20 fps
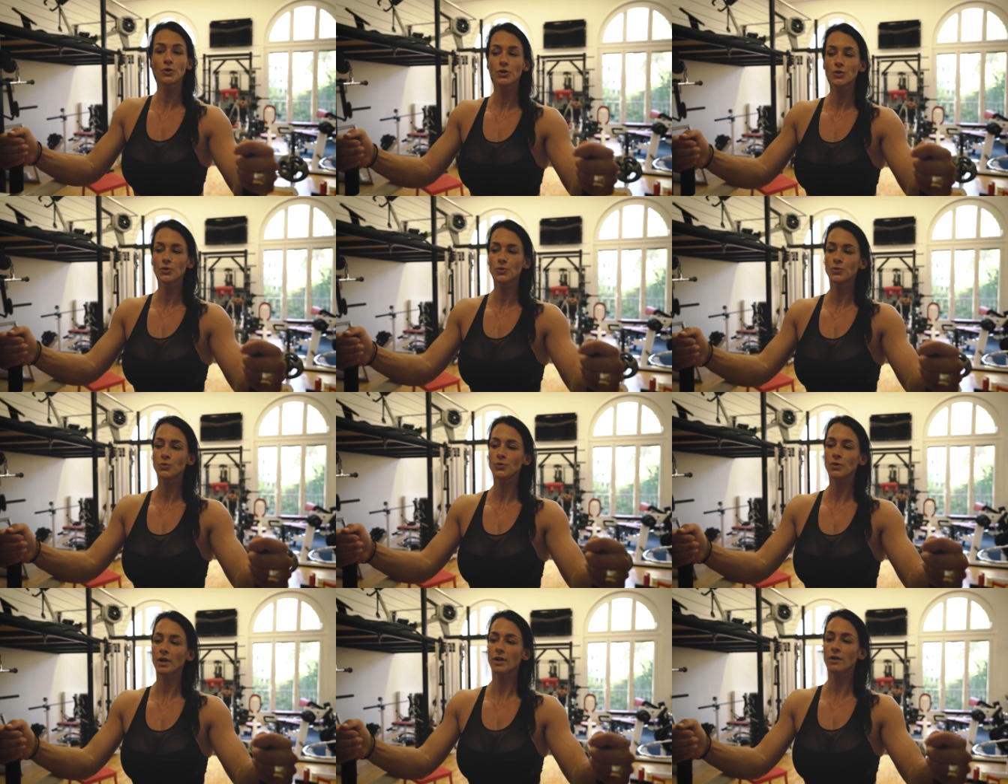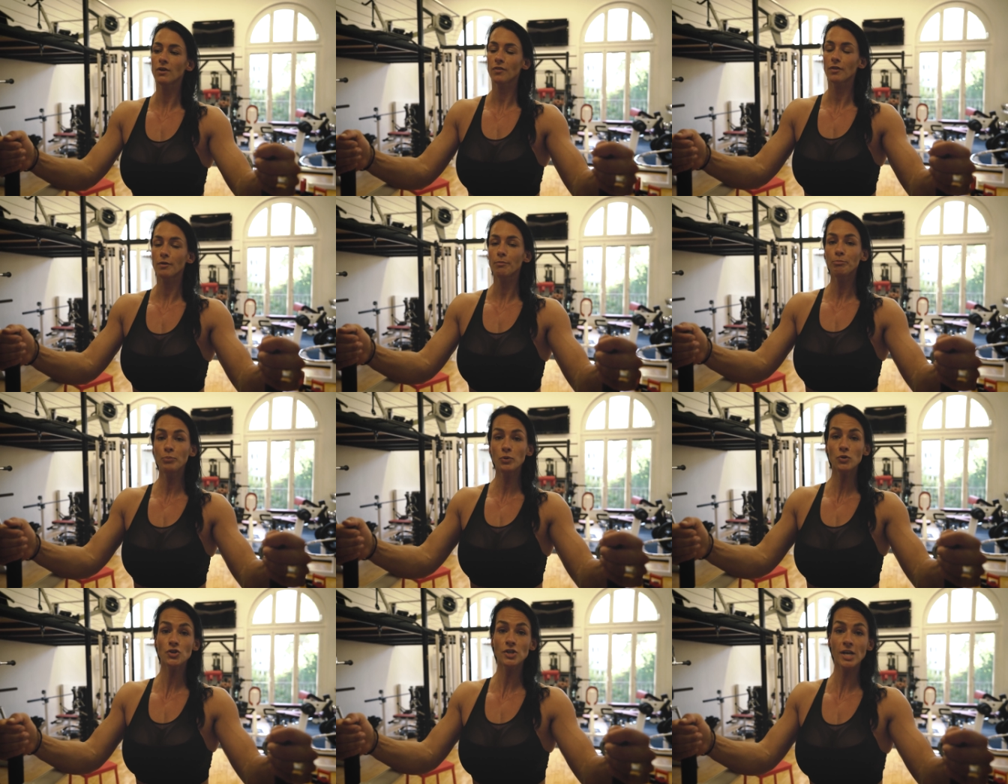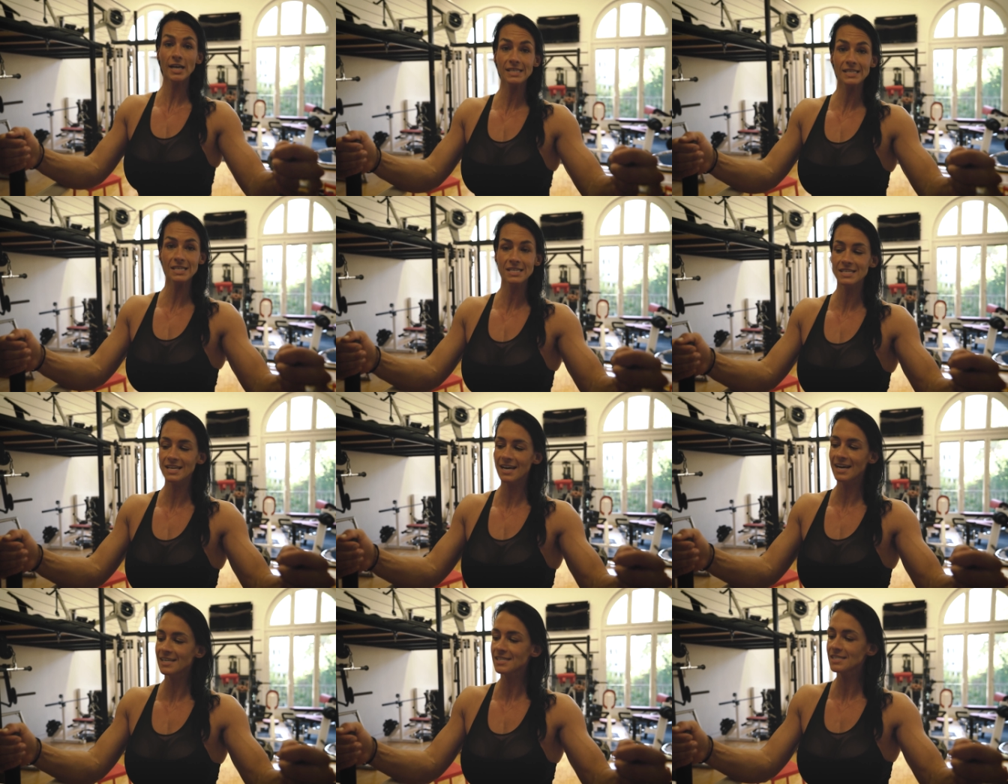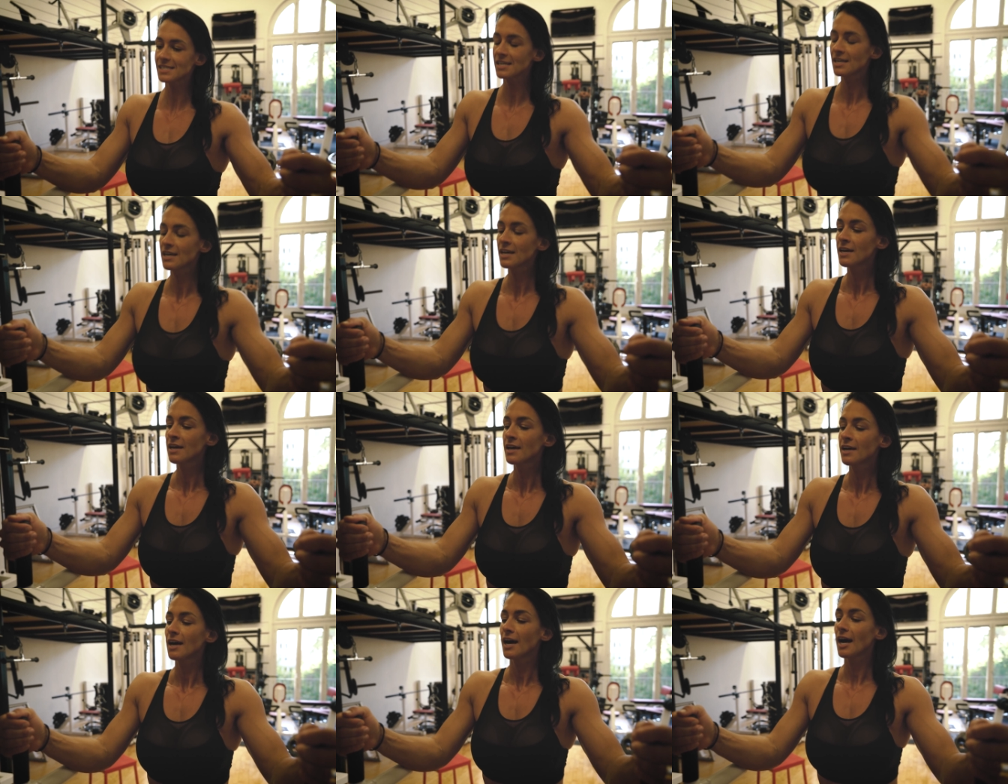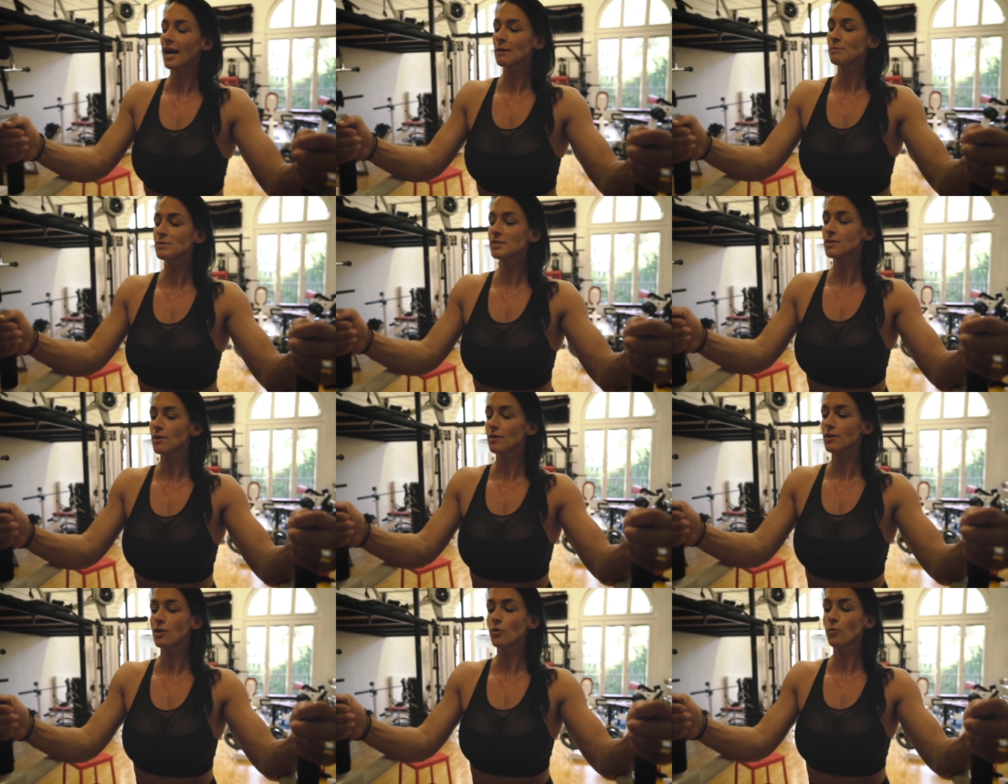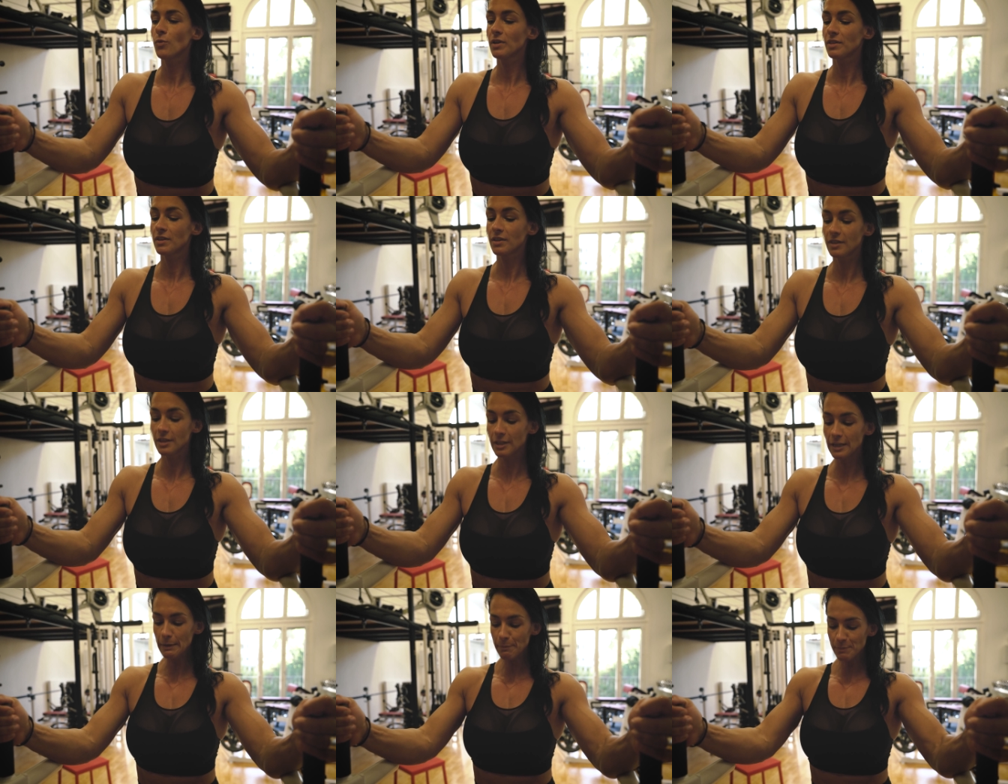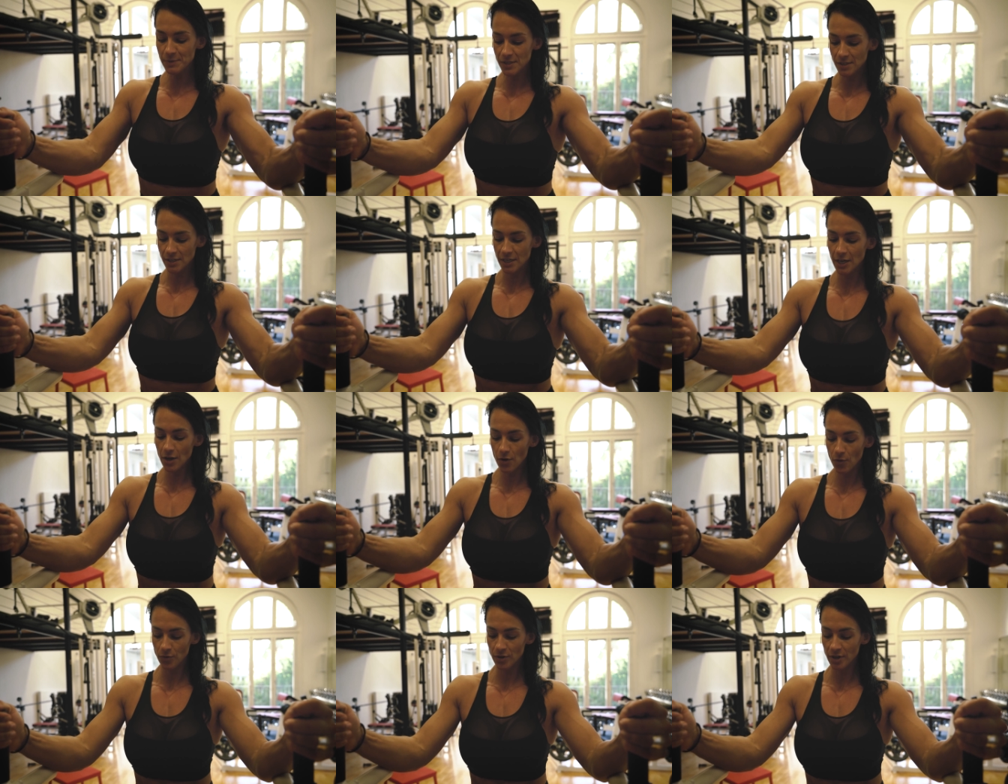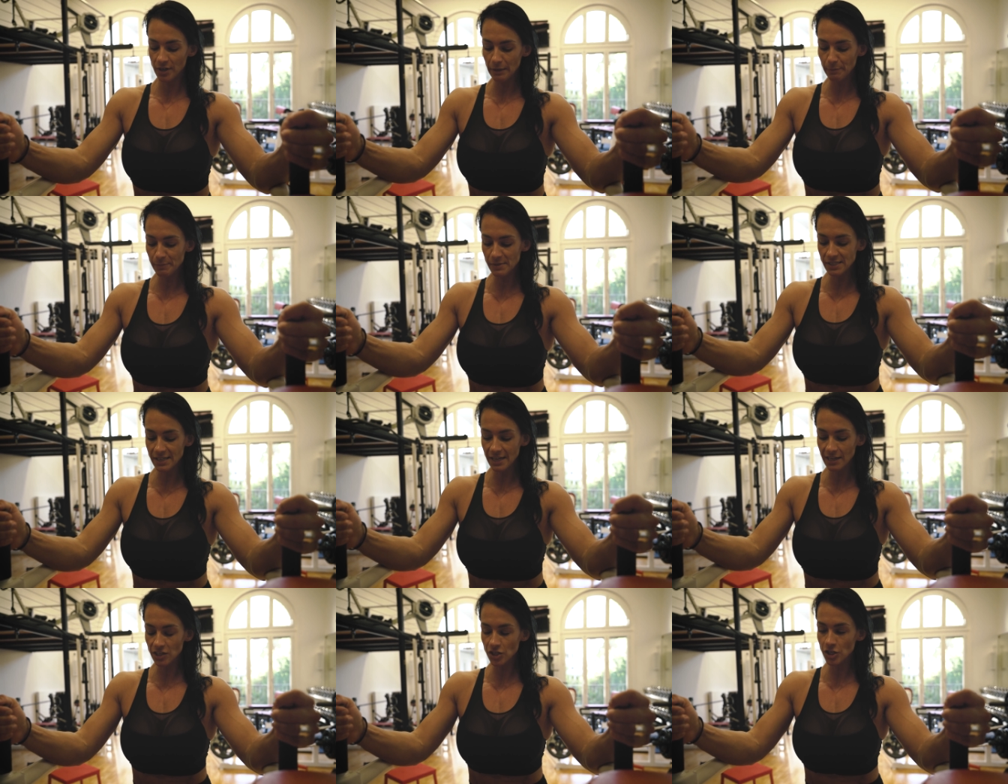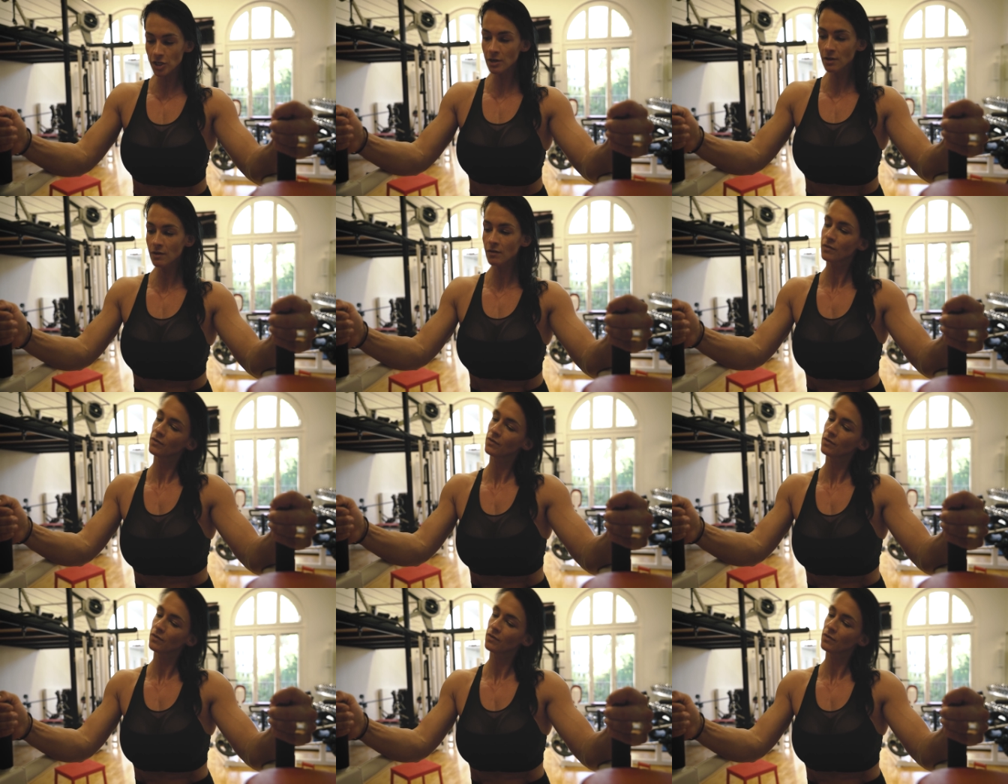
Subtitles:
you another push exercise. I'm starting with the dips here on the dip station.